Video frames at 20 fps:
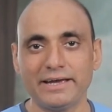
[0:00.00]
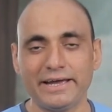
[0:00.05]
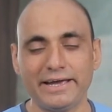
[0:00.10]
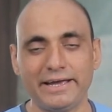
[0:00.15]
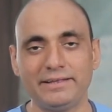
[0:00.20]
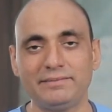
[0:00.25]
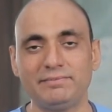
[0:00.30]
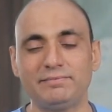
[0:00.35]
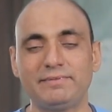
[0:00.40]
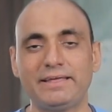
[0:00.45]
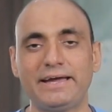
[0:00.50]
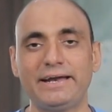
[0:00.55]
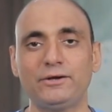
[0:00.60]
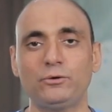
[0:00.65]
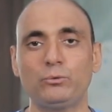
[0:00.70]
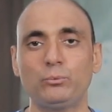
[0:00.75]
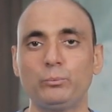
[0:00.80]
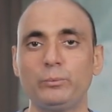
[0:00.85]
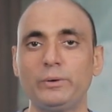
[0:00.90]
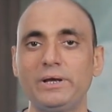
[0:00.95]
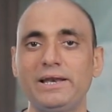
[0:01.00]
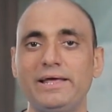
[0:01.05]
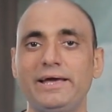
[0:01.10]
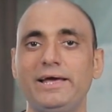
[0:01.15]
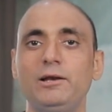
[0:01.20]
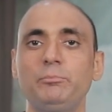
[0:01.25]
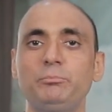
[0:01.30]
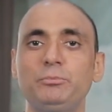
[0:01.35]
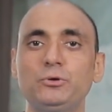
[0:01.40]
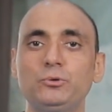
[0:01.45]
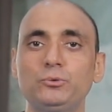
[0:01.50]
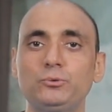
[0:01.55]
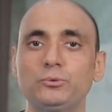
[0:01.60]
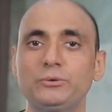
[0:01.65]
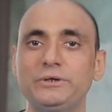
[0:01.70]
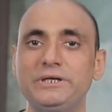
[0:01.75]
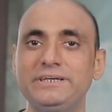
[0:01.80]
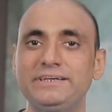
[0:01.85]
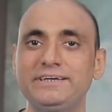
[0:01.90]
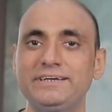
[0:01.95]
and that will help you to
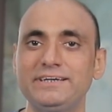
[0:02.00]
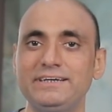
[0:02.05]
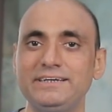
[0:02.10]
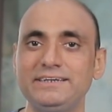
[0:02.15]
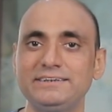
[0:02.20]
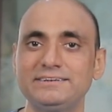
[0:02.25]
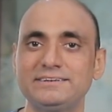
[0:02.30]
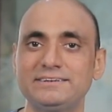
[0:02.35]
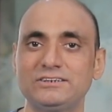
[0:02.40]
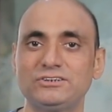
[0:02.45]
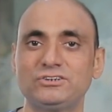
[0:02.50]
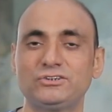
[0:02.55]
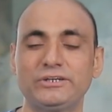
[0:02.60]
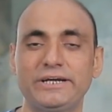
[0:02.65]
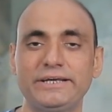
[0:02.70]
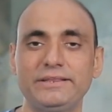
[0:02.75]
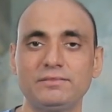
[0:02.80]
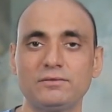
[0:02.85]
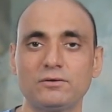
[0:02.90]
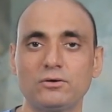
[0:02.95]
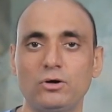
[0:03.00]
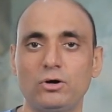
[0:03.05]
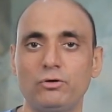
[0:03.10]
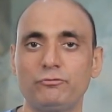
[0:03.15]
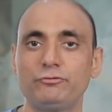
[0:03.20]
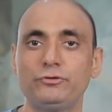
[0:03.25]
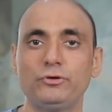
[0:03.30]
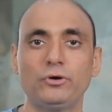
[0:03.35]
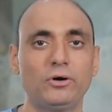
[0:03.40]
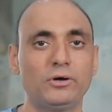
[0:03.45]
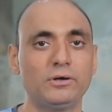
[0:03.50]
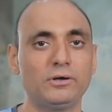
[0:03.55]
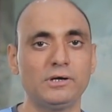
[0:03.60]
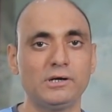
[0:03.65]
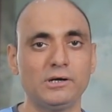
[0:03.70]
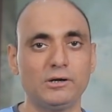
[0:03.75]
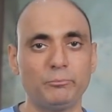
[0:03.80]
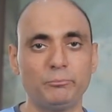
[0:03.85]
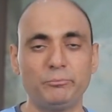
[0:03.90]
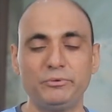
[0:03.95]
increase the strength of your
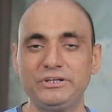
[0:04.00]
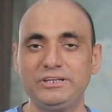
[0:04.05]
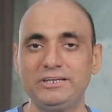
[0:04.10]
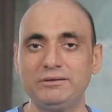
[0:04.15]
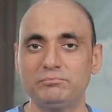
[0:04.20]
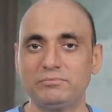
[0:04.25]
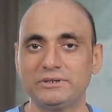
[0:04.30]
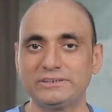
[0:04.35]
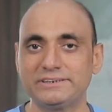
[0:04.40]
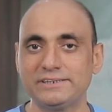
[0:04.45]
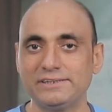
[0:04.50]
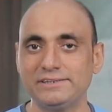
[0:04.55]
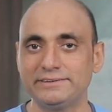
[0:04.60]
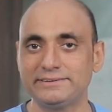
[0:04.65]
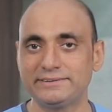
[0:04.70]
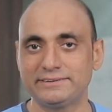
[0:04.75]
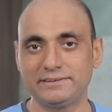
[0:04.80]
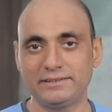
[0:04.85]
breathing muscles,